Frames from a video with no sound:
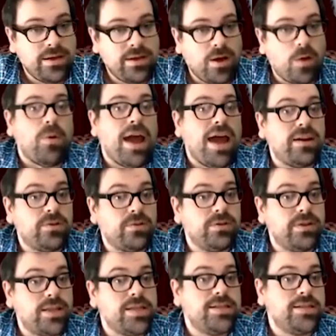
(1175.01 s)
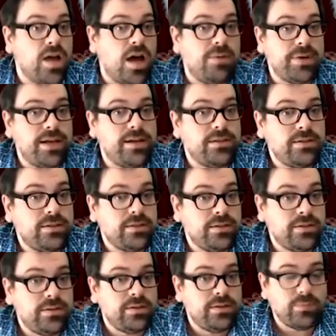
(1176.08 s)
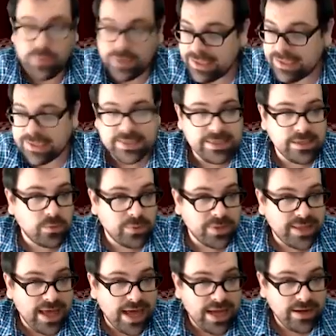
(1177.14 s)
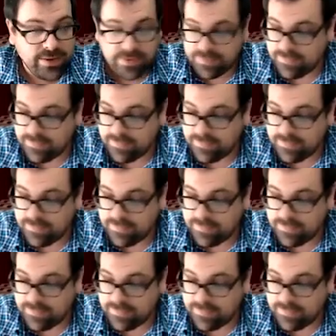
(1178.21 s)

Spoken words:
a radical in the denominator. We need to deal with that.